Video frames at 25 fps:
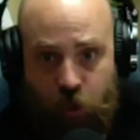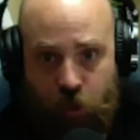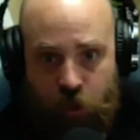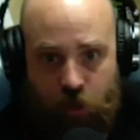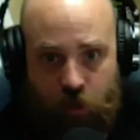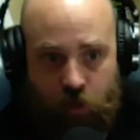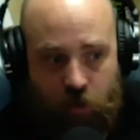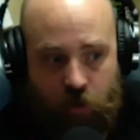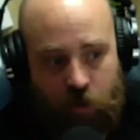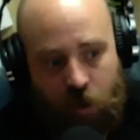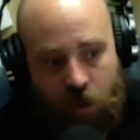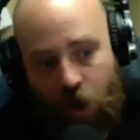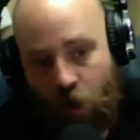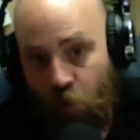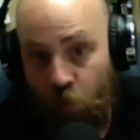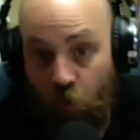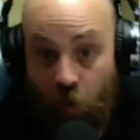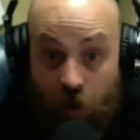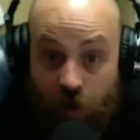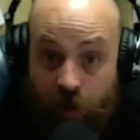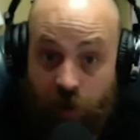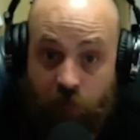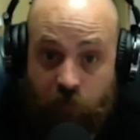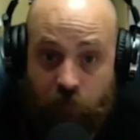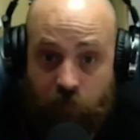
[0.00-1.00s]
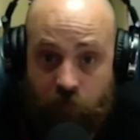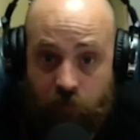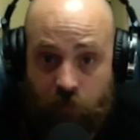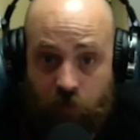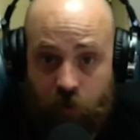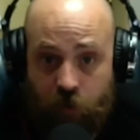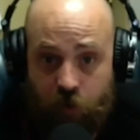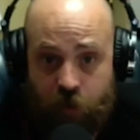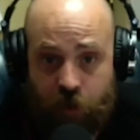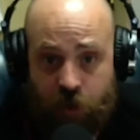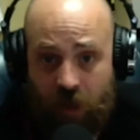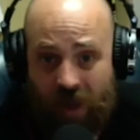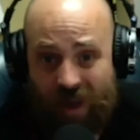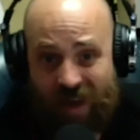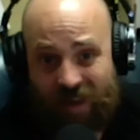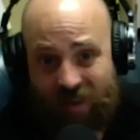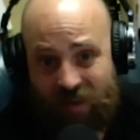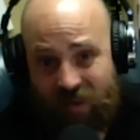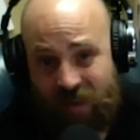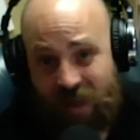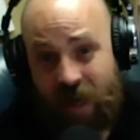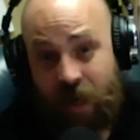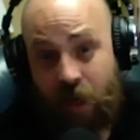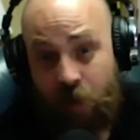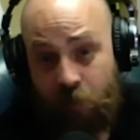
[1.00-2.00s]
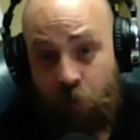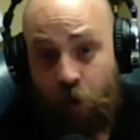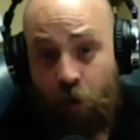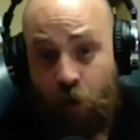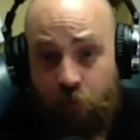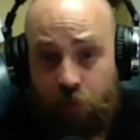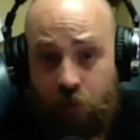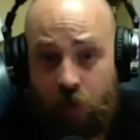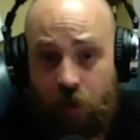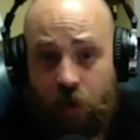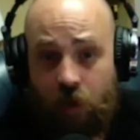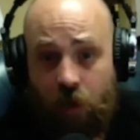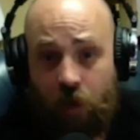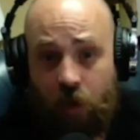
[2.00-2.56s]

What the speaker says: y'all want them? You should like take them over.